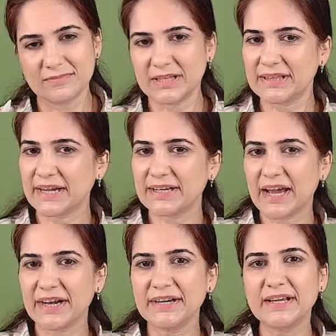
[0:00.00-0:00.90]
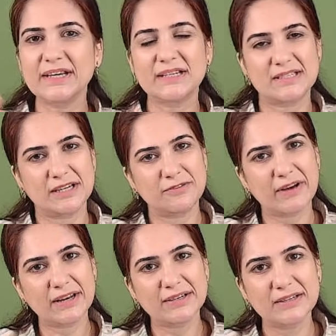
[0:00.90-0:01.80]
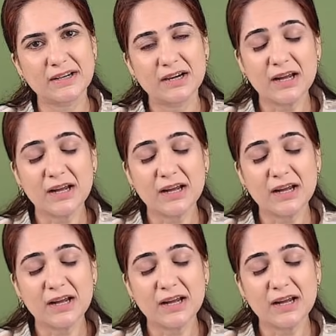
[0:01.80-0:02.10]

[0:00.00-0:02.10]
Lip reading: then that guarantee is invalid.